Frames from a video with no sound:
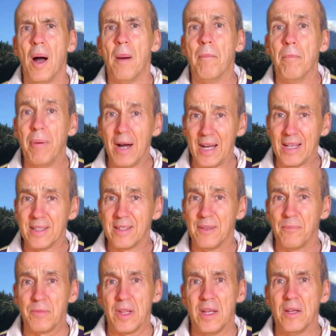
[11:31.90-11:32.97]
But
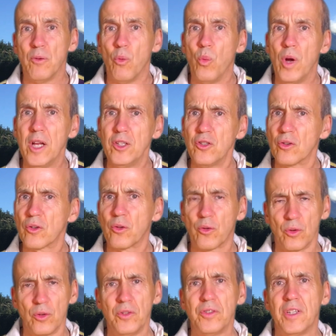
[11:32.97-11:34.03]
when you're
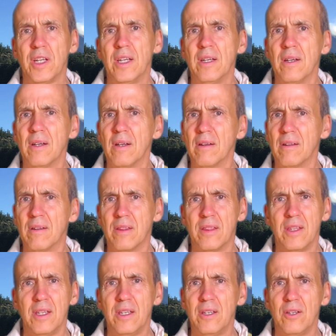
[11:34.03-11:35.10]
cruising,
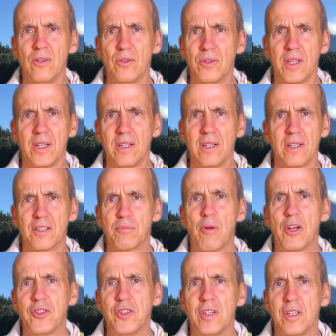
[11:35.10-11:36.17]
the
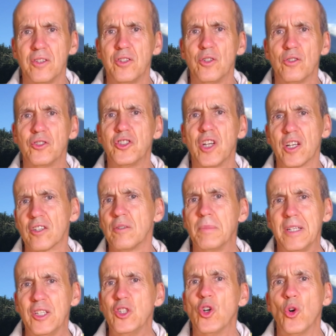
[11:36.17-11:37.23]
expression is,
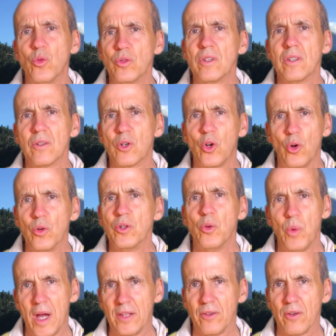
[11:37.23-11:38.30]
gentlemen don't go to
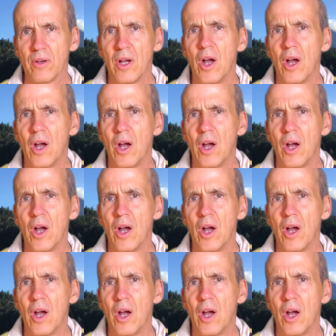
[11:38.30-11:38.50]
weather.